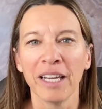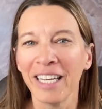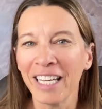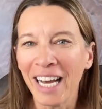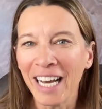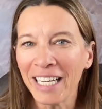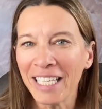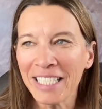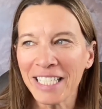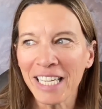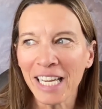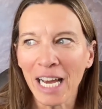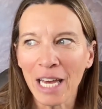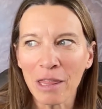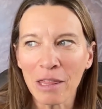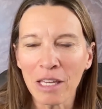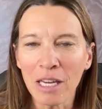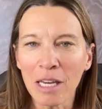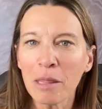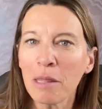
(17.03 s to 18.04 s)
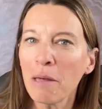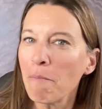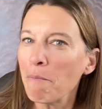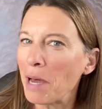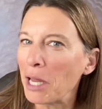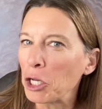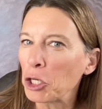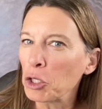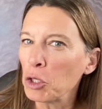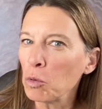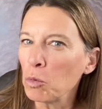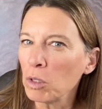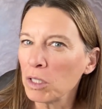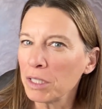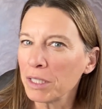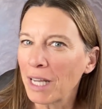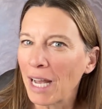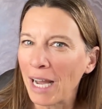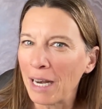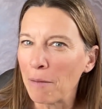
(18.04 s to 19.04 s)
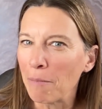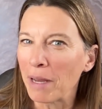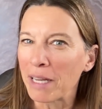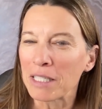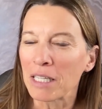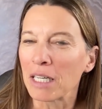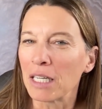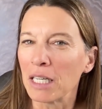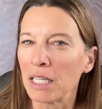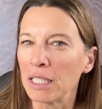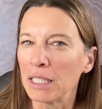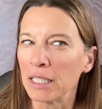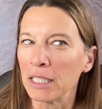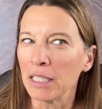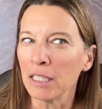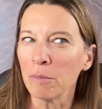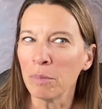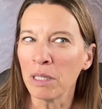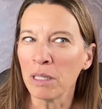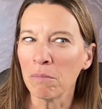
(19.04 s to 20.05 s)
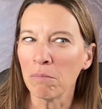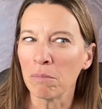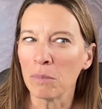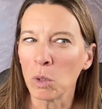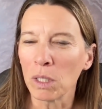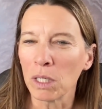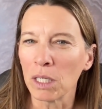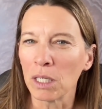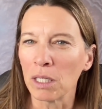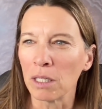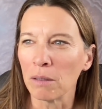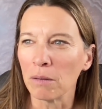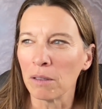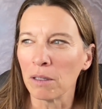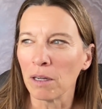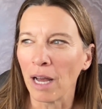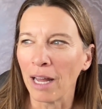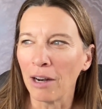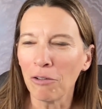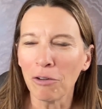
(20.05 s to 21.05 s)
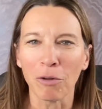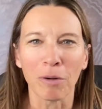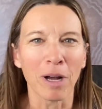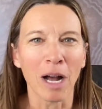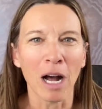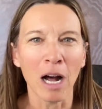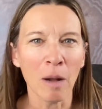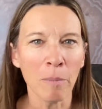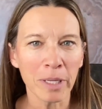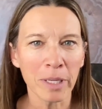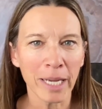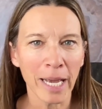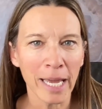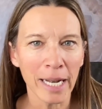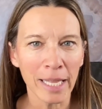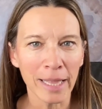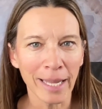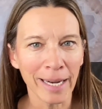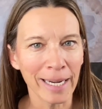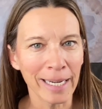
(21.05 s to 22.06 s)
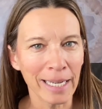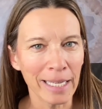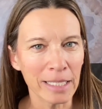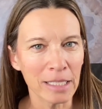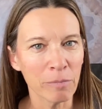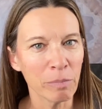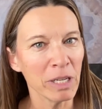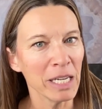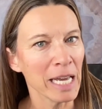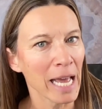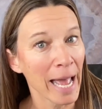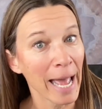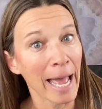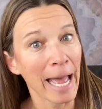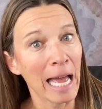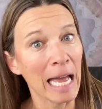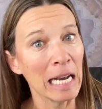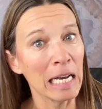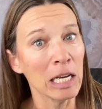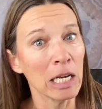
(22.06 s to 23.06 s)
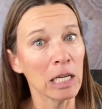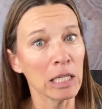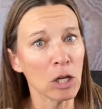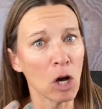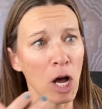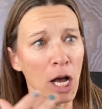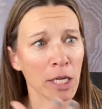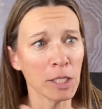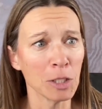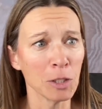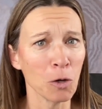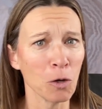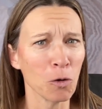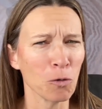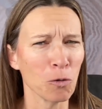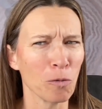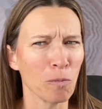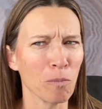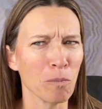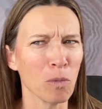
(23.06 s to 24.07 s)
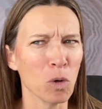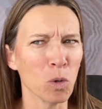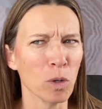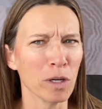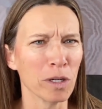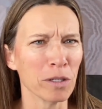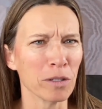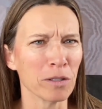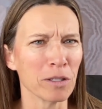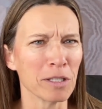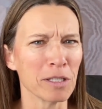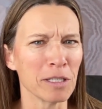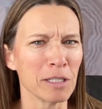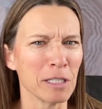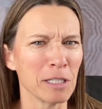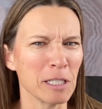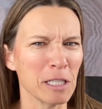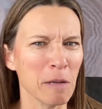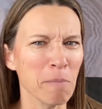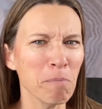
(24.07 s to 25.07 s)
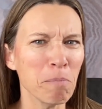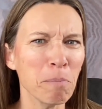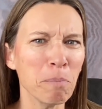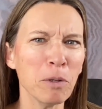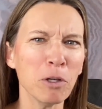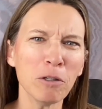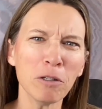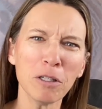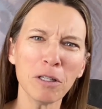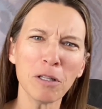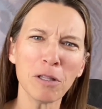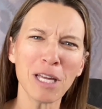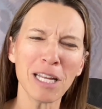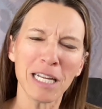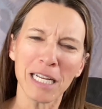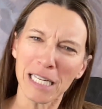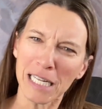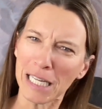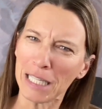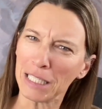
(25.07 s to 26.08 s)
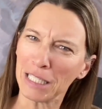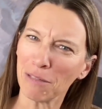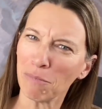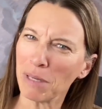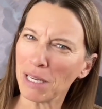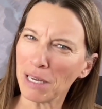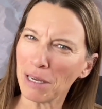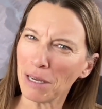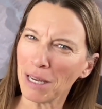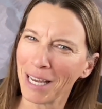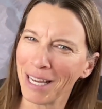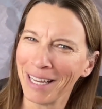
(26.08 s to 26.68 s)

And honestly, I think the medical world kind of makes it a little bit more, I don't know, complicated than it needs to be, and also more simple than it needs to be,